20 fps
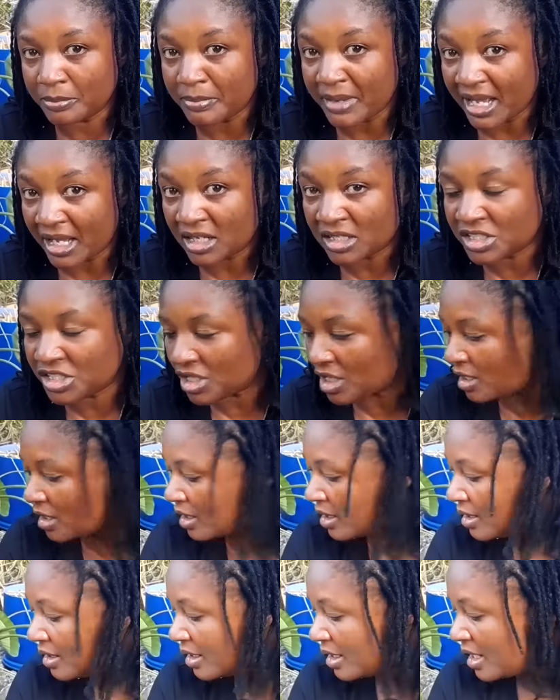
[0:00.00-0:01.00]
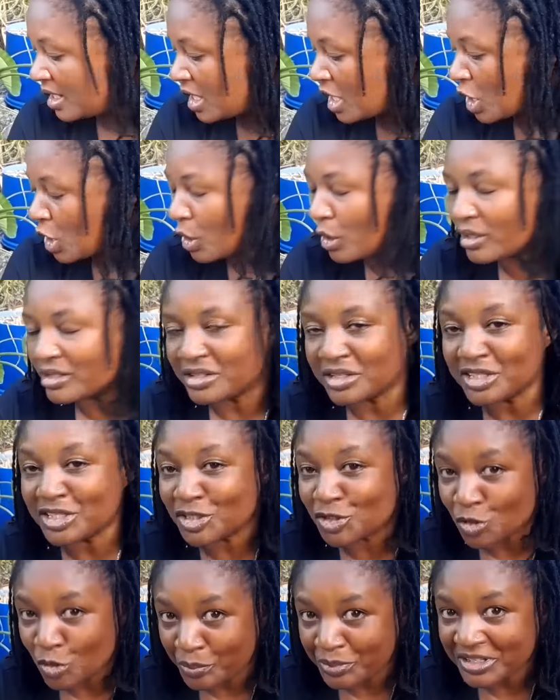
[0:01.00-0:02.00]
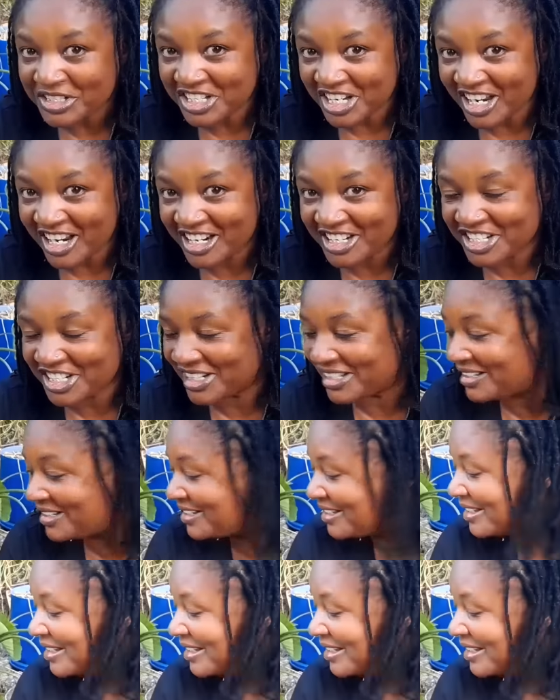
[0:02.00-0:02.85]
biochar or to supercharge it